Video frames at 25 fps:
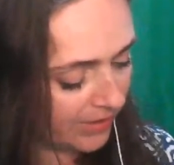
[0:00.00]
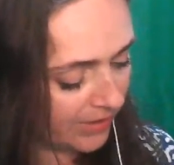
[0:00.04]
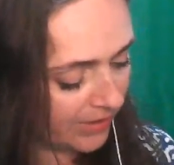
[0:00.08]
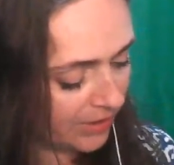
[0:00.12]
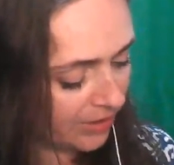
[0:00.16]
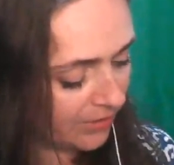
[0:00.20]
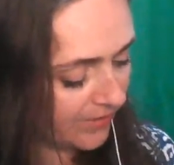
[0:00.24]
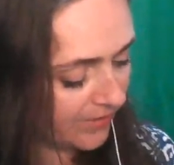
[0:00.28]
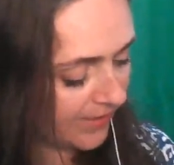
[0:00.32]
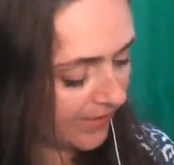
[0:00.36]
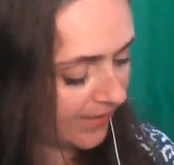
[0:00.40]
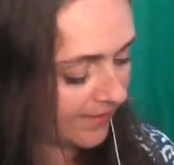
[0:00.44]
It
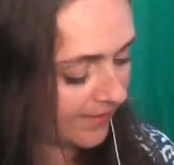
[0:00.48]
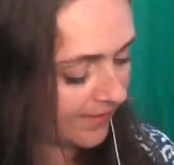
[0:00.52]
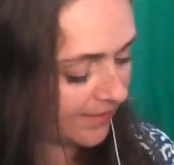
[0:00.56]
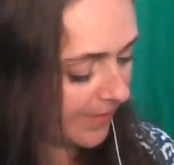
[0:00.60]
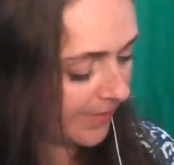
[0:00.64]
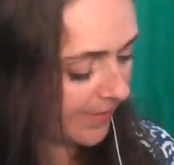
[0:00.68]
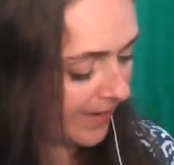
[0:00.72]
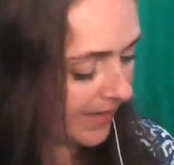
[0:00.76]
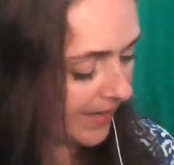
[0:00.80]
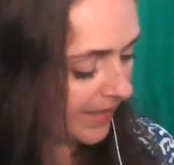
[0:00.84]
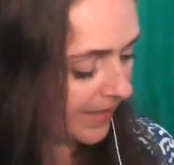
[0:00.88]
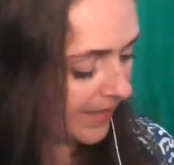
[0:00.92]
looks the same,
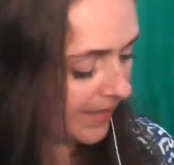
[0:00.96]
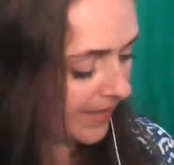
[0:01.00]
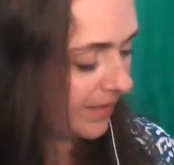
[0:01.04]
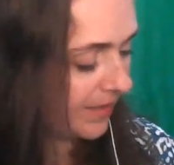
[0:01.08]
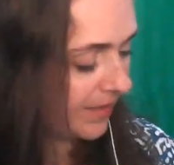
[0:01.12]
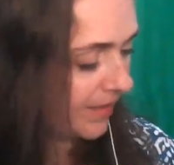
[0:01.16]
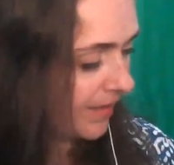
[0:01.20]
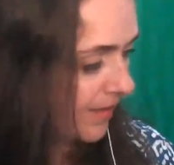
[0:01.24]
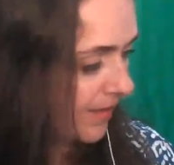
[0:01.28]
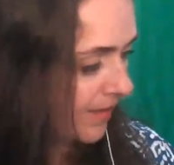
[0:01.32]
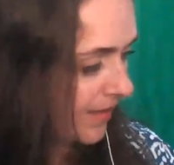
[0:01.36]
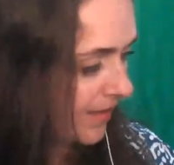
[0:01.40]
but
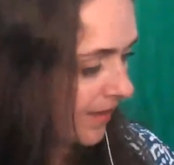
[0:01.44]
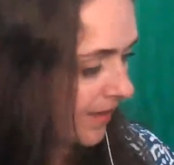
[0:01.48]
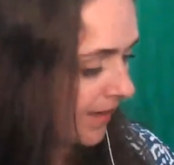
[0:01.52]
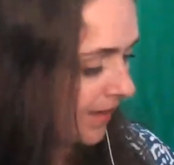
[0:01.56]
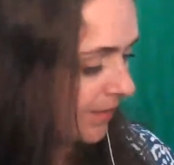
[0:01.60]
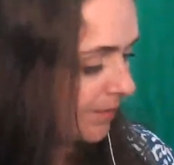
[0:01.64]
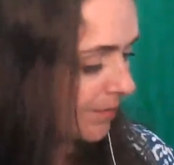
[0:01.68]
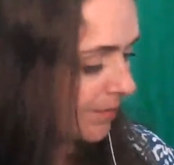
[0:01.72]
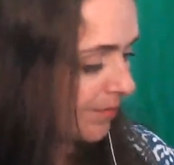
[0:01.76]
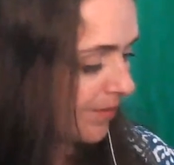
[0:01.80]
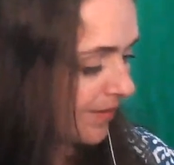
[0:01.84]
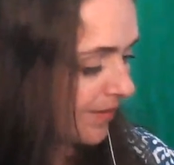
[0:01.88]
what
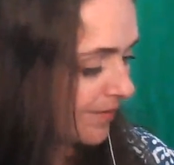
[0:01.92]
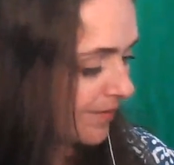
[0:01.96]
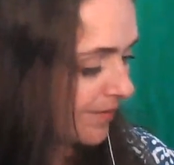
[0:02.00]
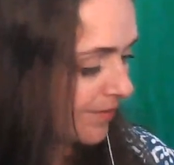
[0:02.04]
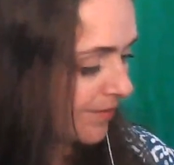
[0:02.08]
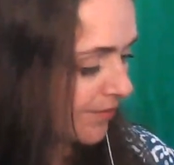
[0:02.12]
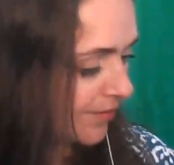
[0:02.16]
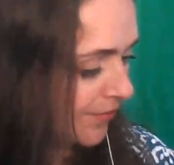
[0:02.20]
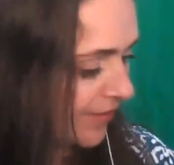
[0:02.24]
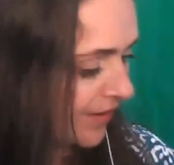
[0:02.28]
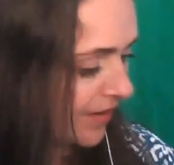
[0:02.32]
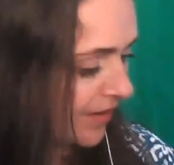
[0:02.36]
you need to do is
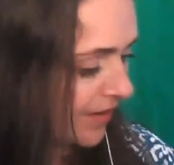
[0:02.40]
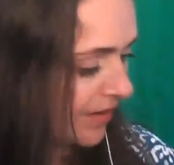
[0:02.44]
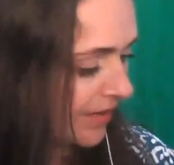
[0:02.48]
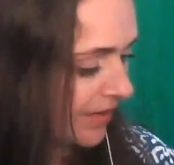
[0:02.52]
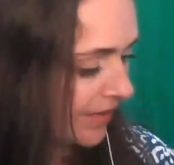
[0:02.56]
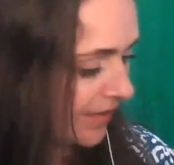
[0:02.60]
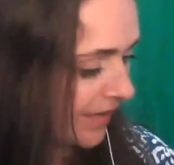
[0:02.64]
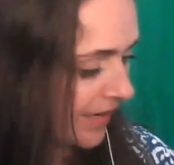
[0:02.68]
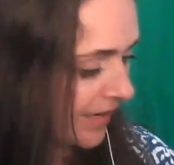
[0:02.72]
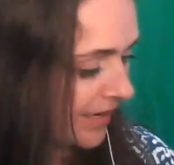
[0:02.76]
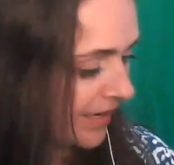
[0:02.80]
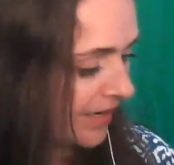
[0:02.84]
get some
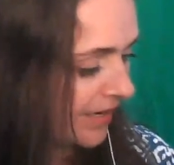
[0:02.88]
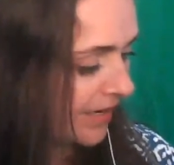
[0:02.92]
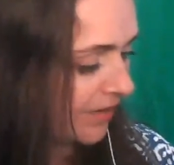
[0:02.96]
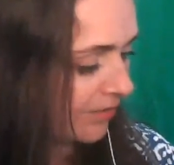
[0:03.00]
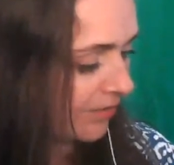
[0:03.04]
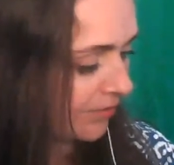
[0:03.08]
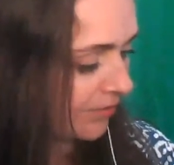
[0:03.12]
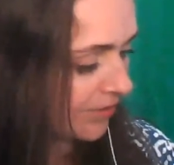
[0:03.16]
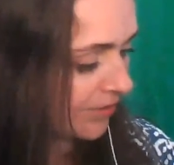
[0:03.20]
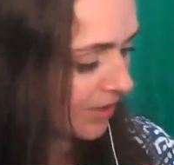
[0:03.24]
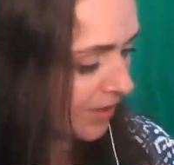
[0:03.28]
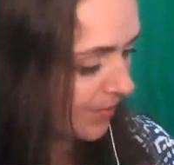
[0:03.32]
ink
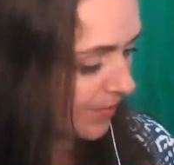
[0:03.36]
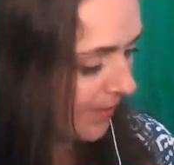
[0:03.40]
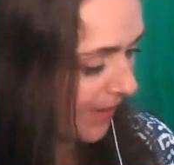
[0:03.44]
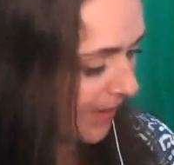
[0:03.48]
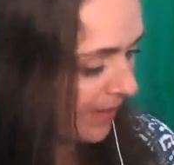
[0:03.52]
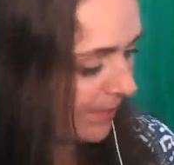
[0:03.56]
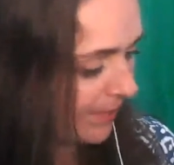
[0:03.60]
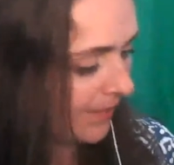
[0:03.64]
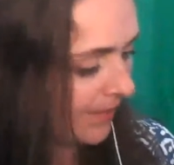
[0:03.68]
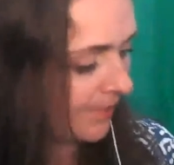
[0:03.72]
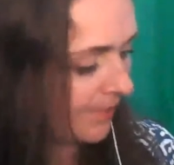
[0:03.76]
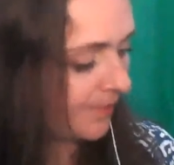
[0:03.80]
and
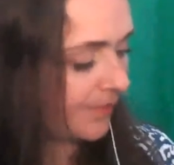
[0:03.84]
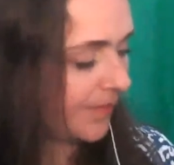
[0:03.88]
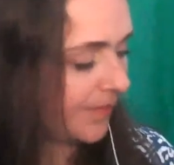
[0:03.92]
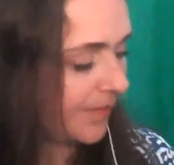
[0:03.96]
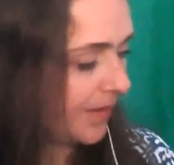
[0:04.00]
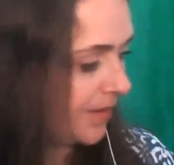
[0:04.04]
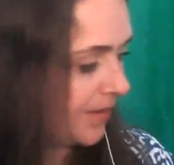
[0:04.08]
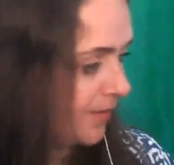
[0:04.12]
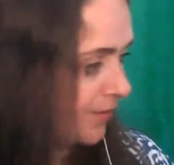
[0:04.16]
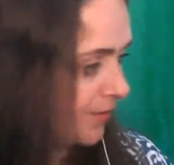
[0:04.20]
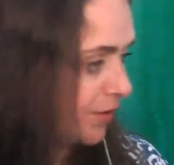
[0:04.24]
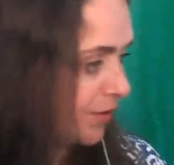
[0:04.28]
press your
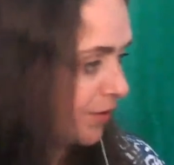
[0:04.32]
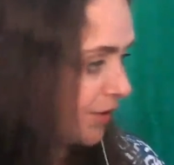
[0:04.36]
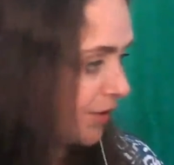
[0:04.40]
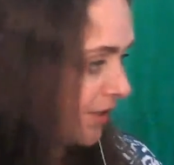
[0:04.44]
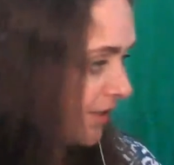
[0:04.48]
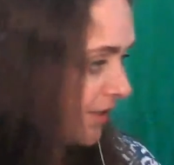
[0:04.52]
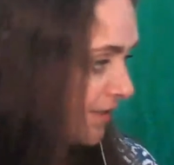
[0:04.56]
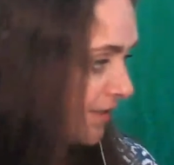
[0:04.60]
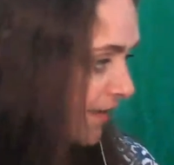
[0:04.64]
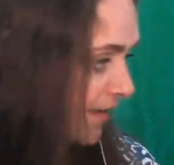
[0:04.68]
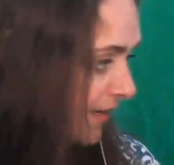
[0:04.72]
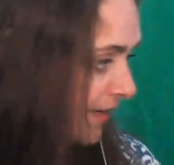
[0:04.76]
finger in the
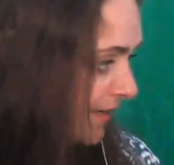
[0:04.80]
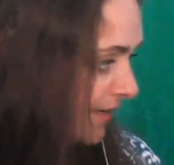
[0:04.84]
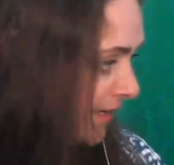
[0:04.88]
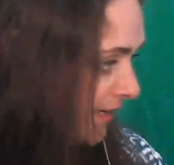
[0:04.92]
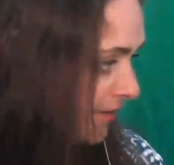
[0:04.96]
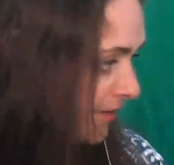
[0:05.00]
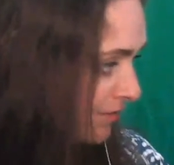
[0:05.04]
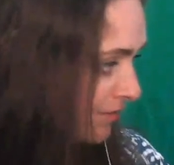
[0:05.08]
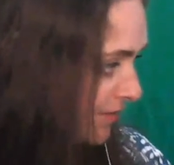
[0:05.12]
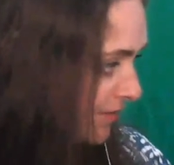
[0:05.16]
ink and onto the